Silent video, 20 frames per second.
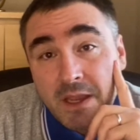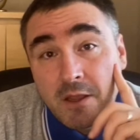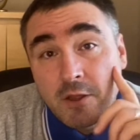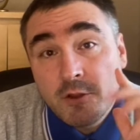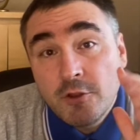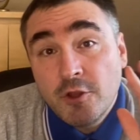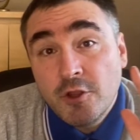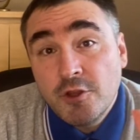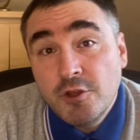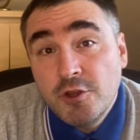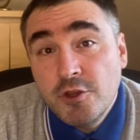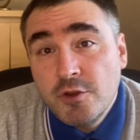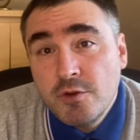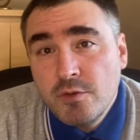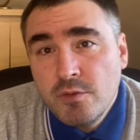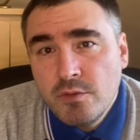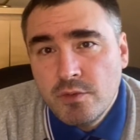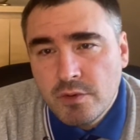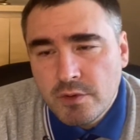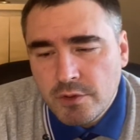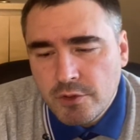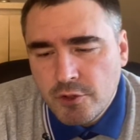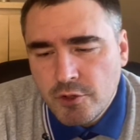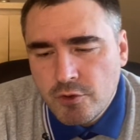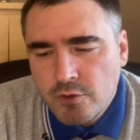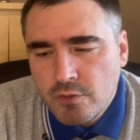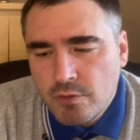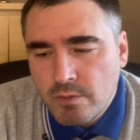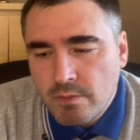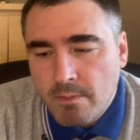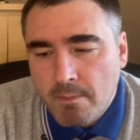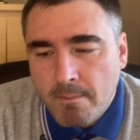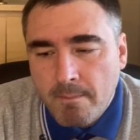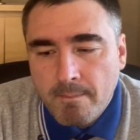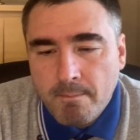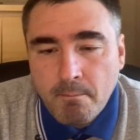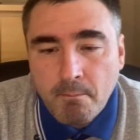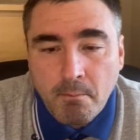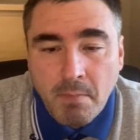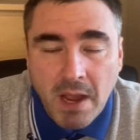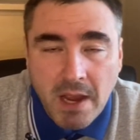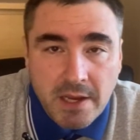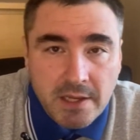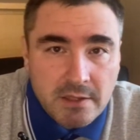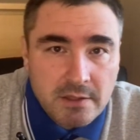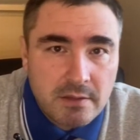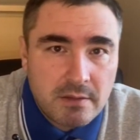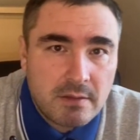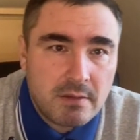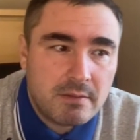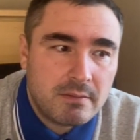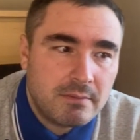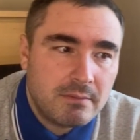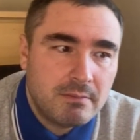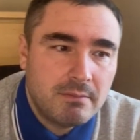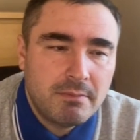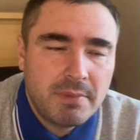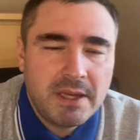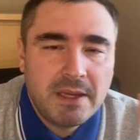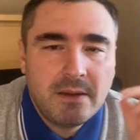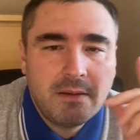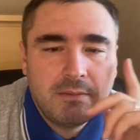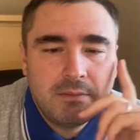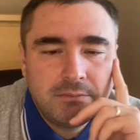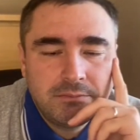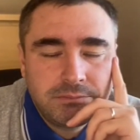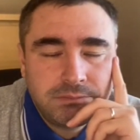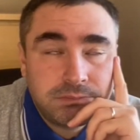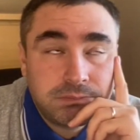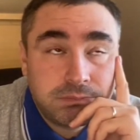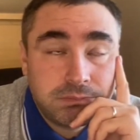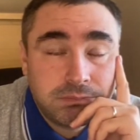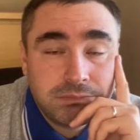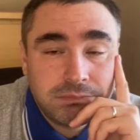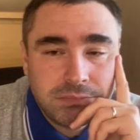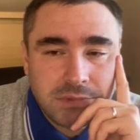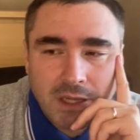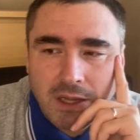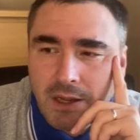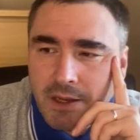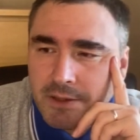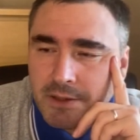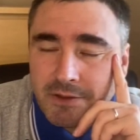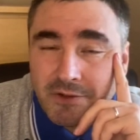the new new might be I don't know